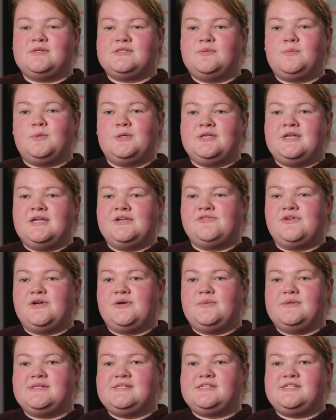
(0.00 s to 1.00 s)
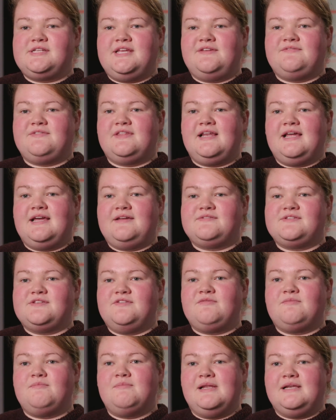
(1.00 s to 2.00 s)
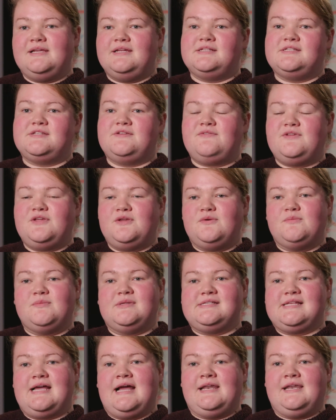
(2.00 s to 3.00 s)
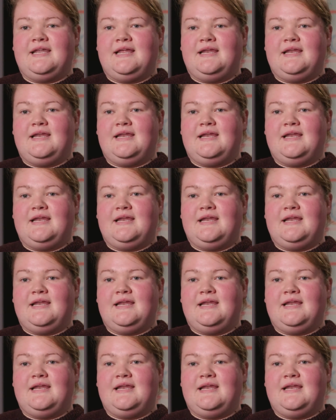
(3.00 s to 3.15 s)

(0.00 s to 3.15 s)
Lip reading: was a wonder drug which saved the lives of millions of humans and